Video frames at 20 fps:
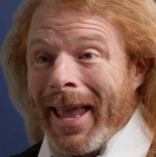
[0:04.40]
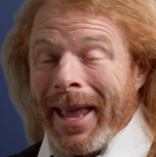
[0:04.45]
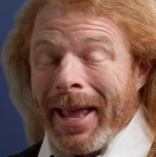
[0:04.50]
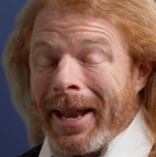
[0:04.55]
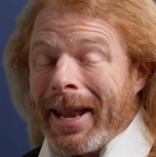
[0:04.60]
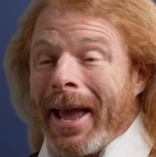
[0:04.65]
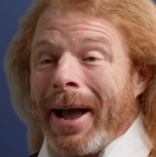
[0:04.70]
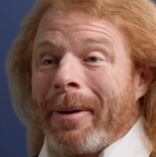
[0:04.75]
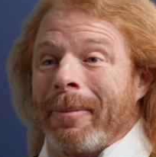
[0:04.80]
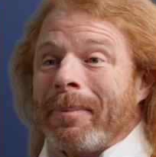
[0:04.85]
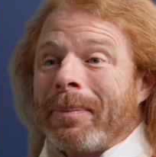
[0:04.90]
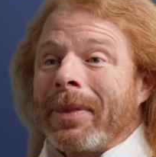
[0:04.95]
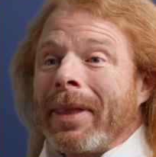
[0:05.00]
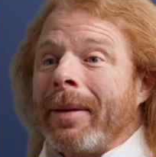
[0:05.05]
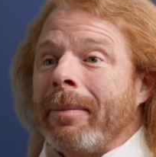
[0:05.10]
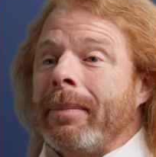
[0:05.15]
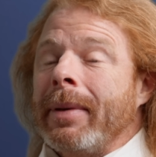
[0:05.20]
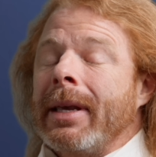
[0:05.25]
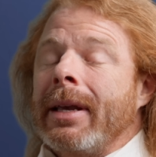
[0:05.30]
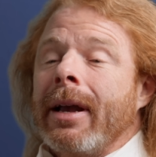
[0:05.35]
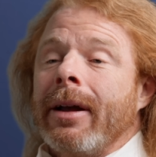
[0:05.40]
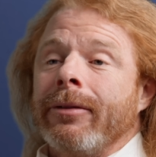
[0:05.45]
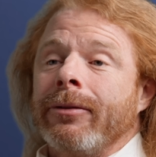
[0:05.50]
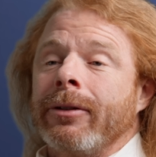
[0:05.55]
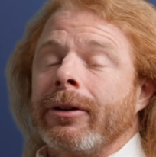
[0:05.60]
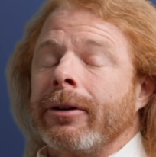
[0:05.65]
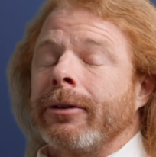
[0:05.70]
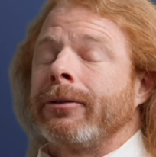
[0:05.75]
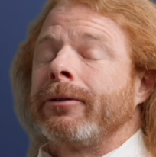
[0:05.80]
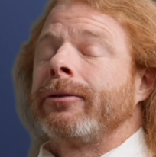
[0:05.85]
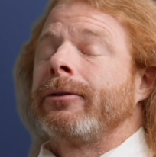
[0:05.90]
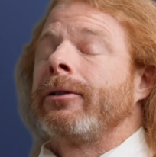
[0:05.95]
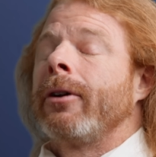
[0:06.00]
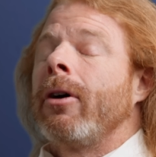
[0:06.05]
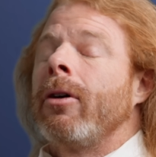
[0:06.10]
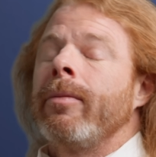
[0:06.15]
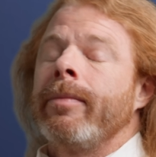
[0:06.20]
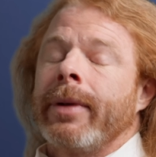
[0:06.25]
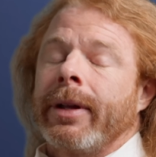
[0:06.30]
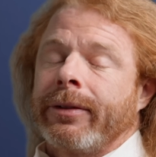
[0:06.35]
Now, because you're
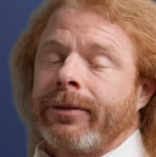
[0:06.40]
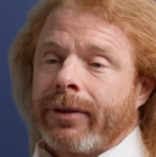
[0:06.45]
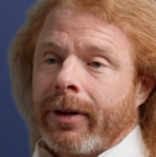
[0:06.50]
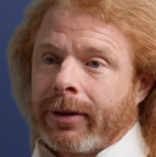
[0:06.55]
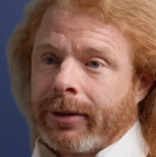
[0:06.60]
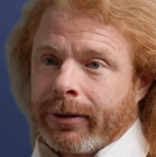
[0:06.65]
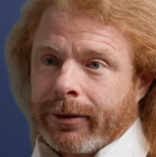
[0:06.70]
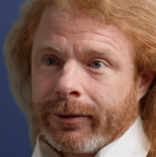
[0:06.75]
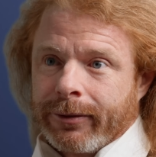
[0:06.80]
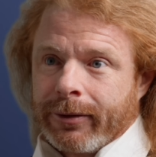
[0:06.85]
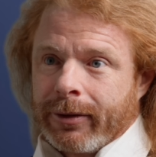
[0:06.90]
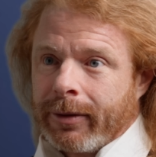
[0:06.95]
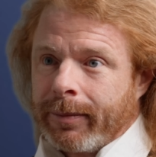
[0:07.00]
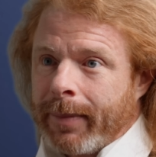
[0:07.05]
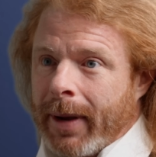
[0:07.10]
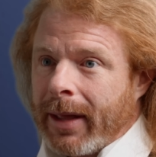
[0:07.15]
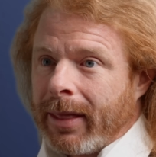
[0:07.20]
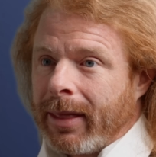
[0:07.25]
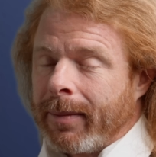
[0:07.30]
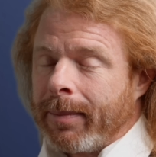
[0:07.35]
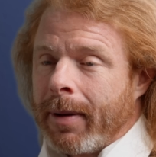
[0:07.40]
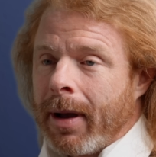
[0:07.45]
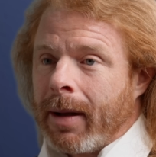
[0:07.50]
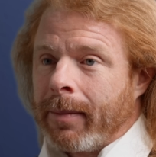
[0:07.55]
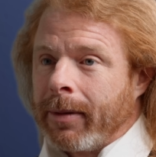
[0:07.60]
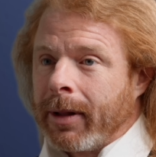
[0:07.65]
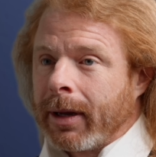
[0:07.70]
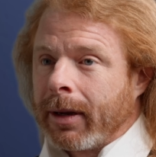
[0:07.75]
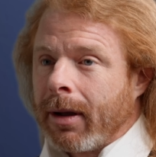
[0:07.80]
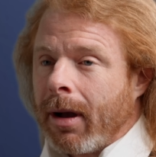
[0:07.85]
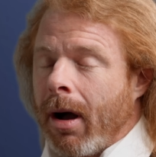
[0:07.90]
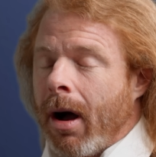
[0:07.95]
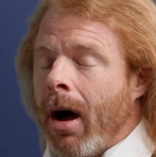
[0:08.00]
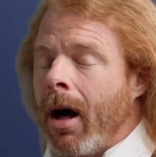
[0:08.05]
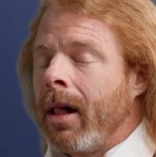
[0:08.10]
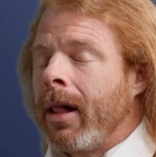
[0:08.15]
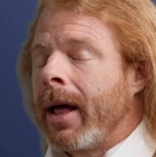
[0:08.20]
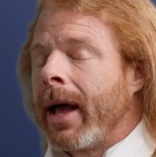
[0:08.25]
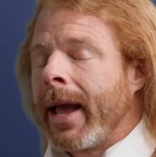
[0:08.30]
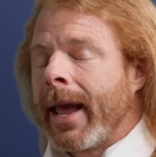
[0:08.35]
so misunderstood by the public,
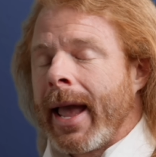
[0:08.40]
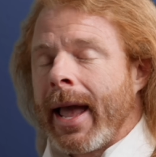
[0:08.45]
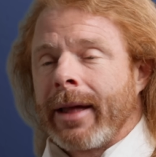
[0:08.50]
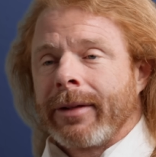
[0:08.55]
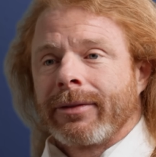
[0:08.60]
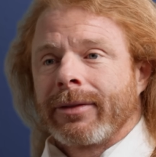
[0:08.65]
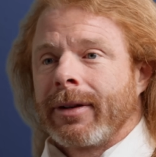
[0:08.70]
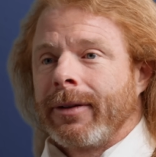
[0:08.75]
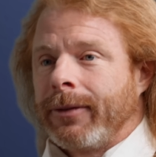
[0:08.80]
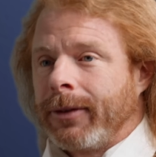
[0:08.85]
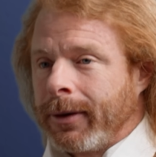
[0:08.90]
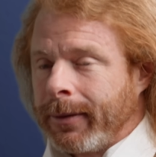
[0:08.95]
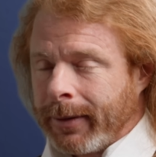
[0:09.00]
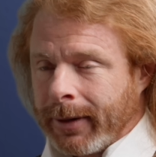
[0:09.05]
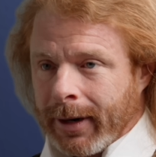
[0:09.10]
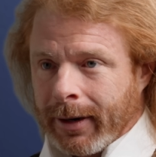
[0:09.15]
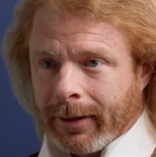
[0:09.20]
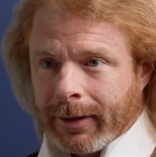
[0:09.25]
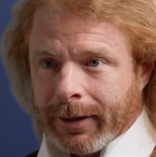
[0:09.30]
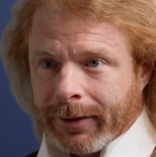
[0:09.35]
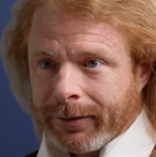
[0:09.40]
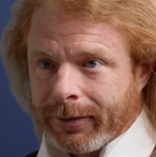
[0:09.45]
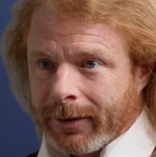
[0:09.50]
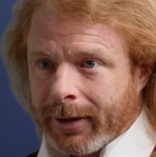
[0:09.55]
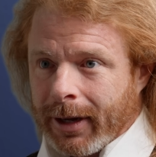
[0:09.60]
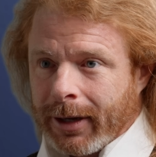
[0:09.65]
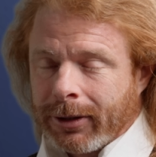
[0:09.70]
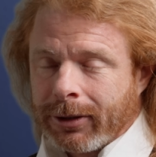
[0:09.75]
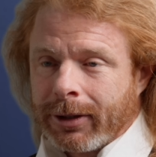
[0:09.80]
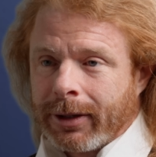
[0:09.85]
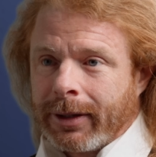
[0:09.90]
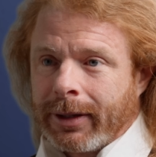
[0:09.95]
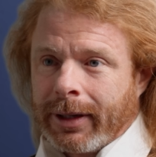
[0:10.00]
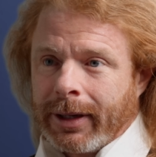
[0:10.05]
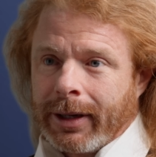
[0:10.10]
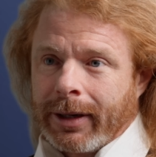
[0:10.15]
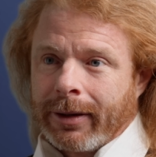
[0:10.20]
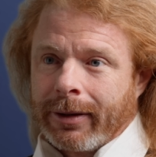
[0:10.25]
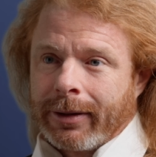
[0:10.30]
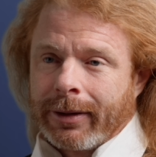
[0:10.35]
all I ask of you in our discussion
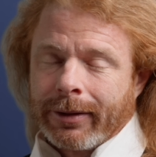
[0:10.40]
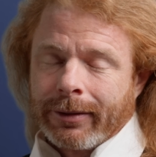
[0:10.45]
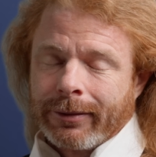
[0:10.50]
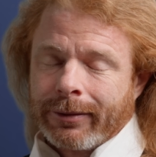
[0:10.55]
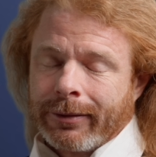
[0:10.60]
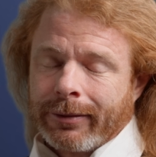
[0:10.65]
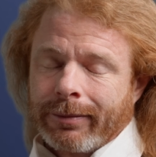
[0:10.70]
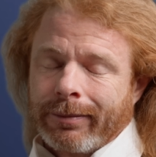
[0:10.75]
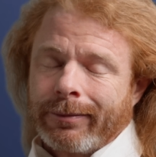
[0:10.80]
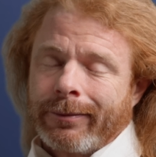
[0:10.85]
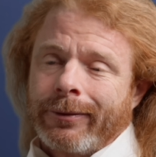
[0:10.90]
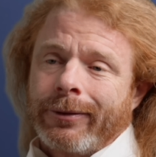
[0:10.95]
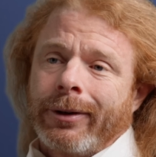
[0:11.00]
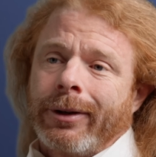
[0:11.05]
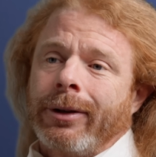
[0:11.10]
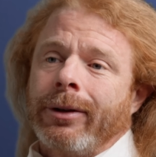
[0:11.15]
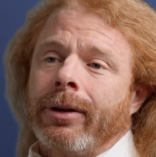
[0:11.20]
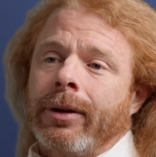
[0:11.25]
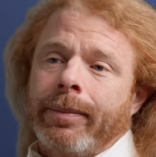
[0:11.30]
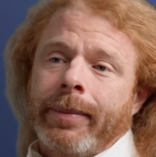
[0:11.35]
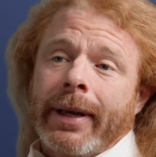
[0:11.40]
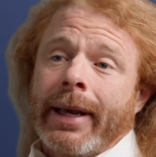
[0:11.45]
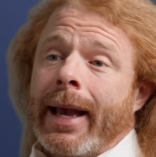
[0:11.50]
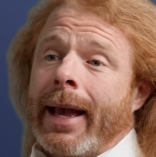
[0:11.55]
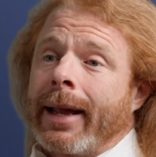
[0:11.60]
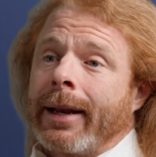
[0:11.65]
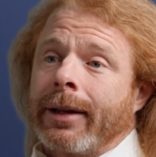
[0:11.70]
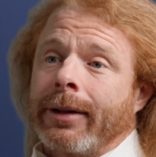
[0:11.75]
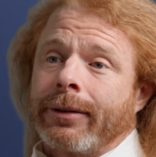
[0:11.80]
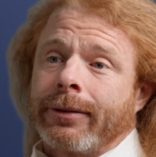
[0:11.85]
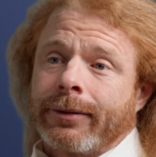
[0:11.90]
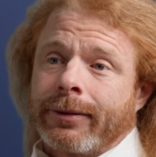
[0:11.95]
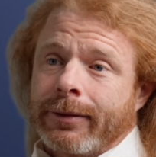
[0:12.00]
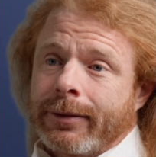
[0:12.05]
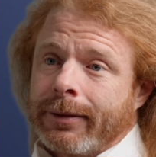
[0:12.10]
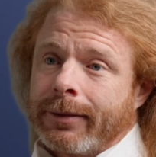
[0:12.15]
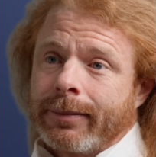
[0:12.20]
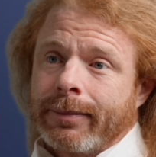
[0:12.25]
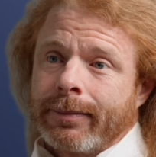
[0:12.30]
here is for you to be honest.